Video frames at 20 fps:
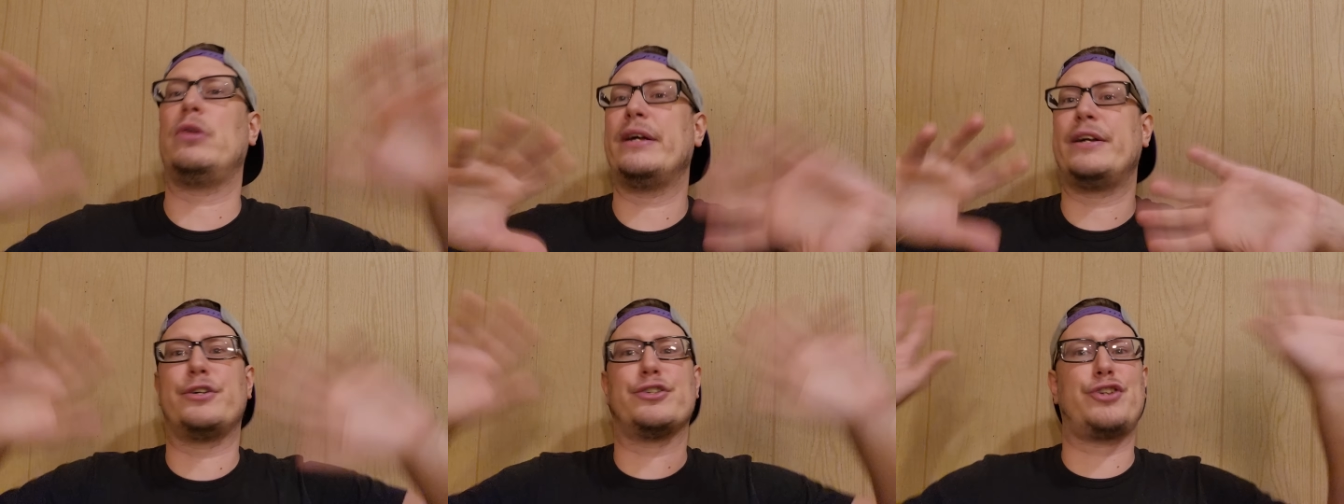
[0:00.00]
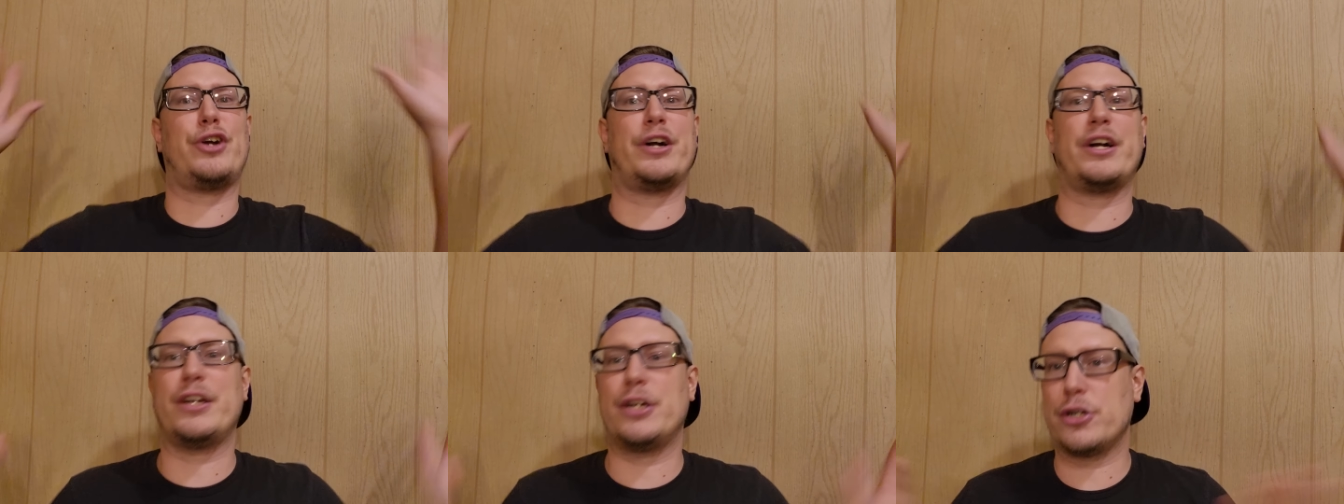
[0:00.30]

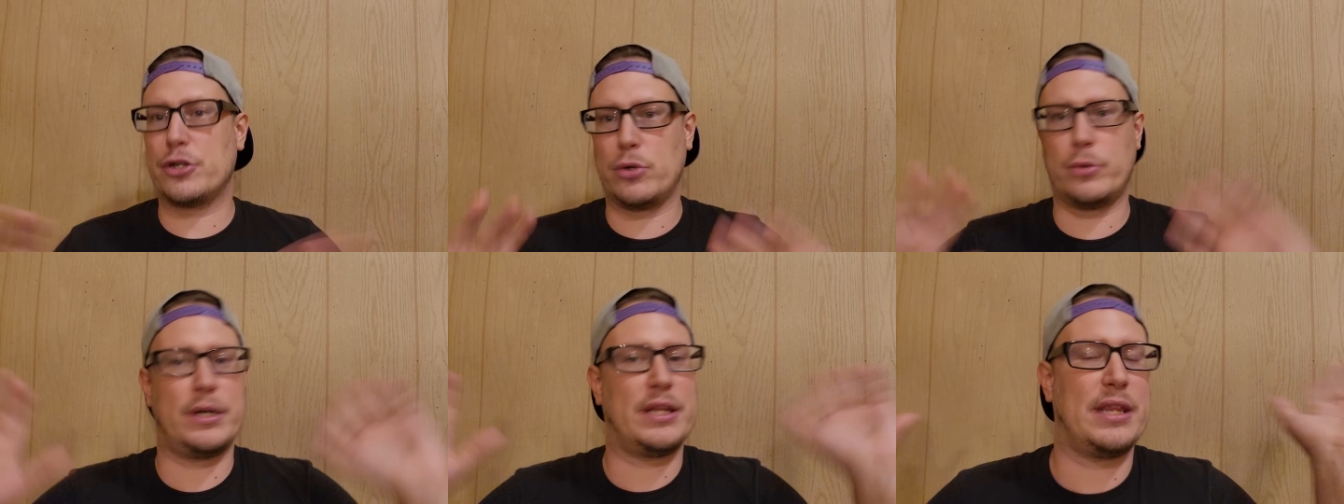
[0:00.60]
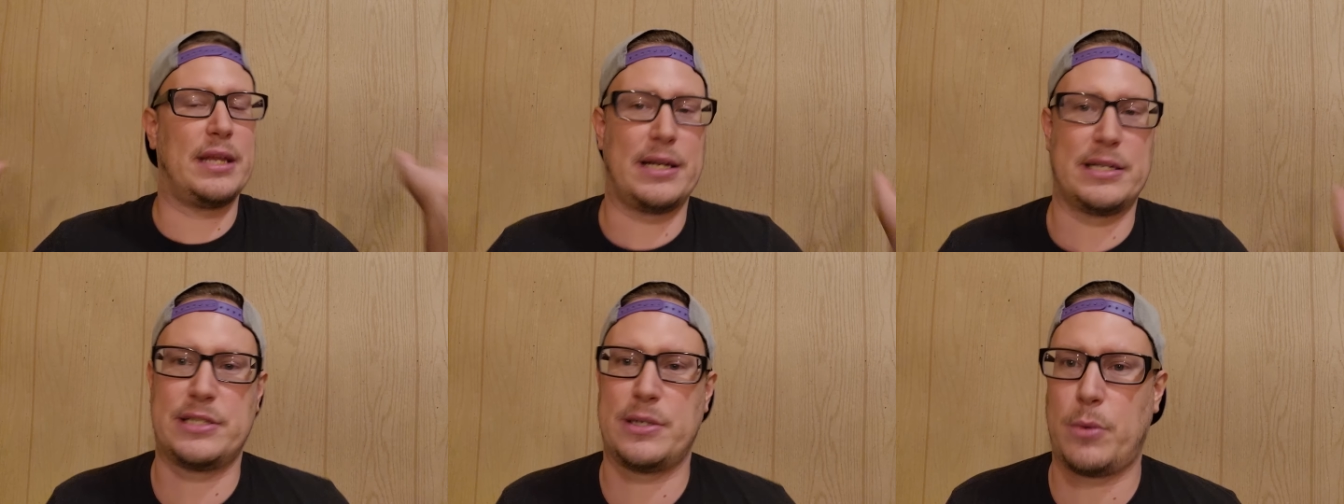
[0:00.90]
Lakers aren't going to do
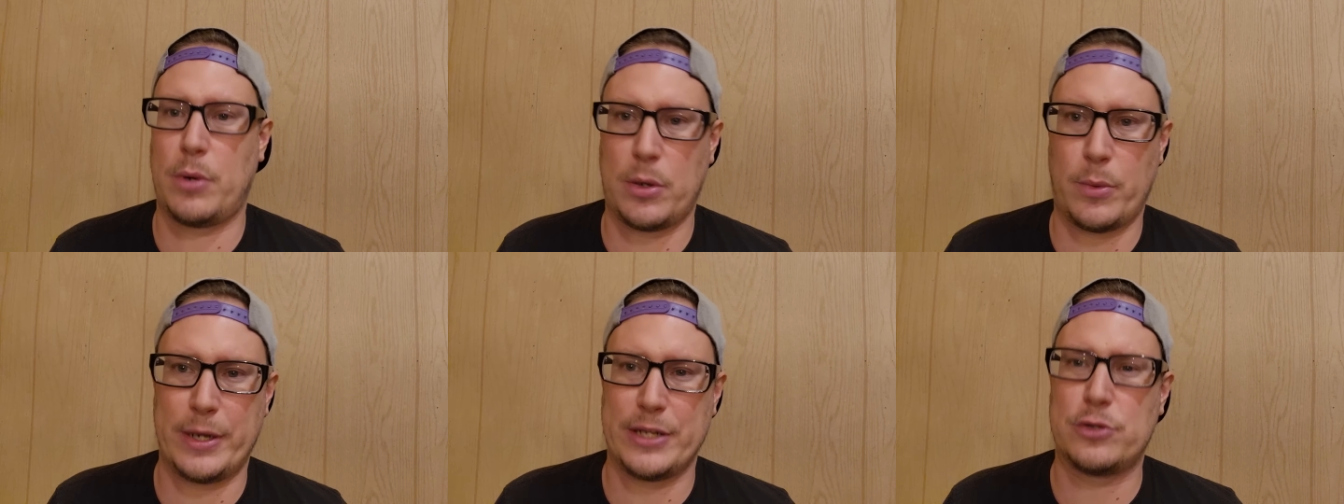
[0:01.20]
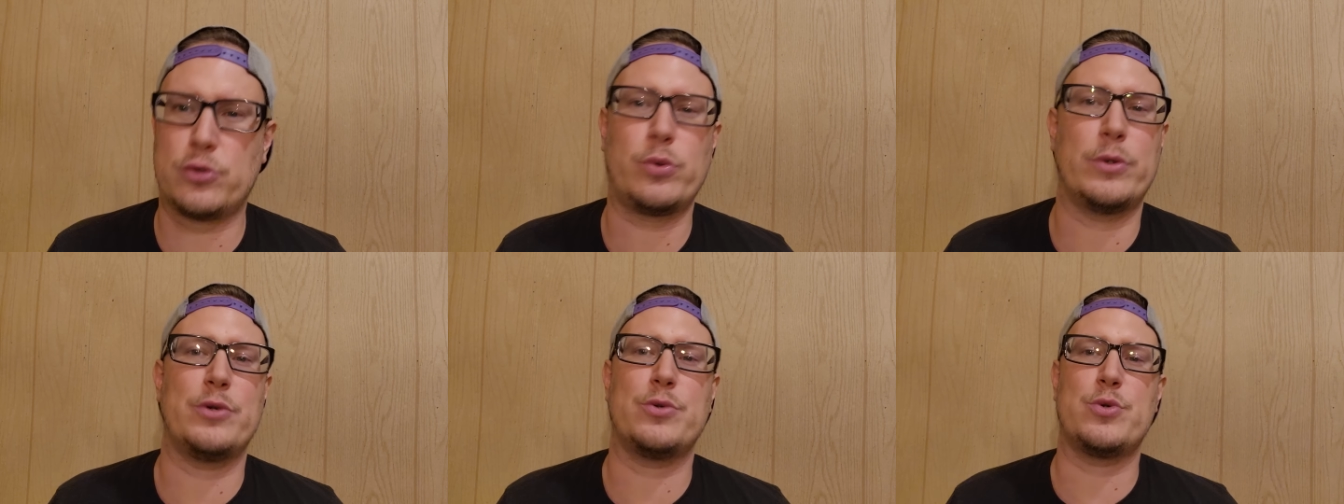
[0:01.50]
anything because they want to
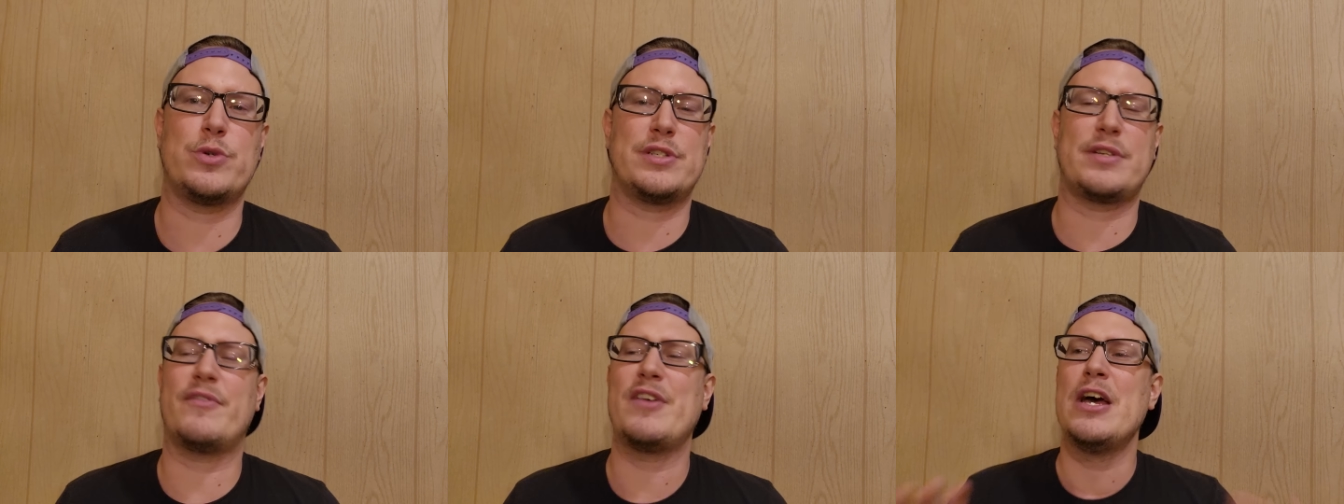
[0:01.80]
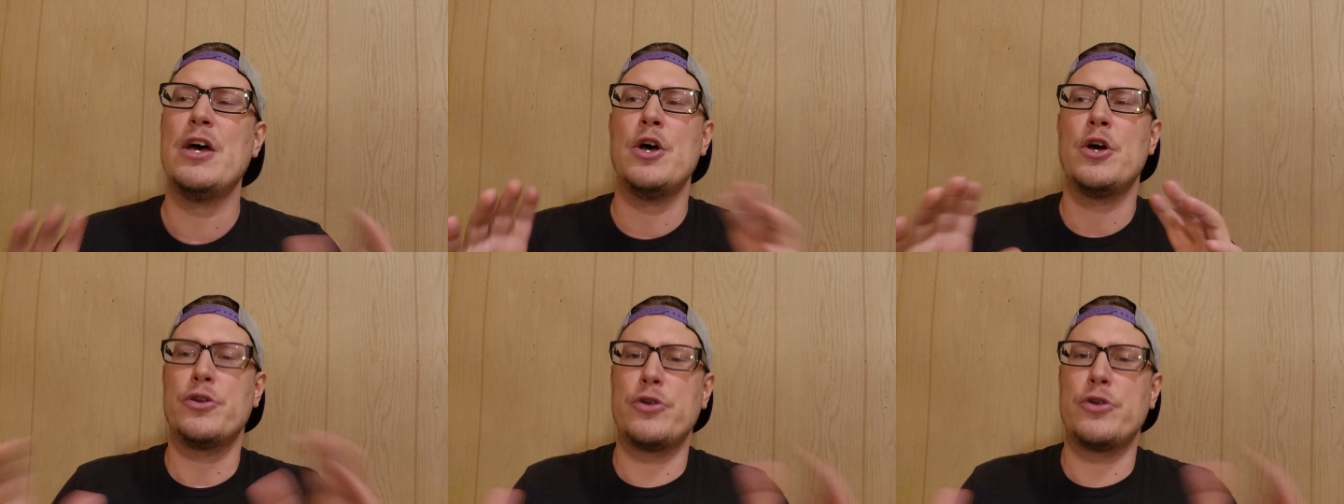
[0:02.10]
wait till 2027.